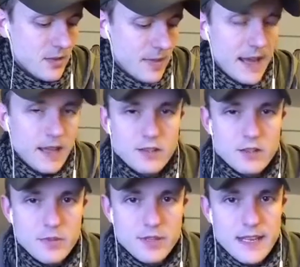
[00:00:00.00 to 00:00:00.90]
adding
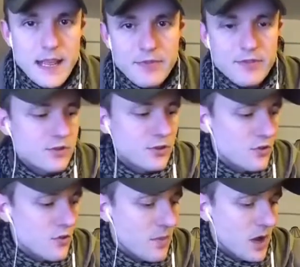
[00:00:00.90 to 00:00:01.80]
some depth
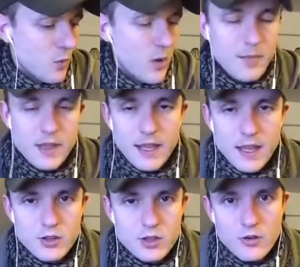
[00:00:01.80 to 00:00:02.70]
to my webbing
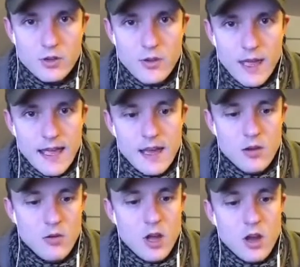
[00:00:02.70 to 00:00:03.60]
and showing you
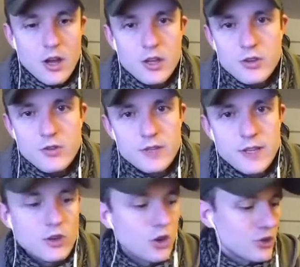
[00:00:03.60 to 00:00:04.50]
how I use
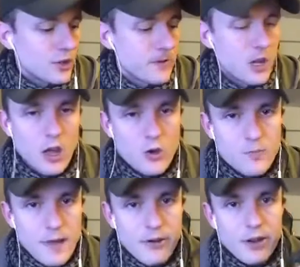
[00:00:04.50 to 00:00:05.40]
it, not just for load
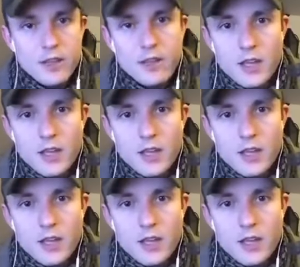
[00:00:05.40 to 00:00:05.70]
bearing.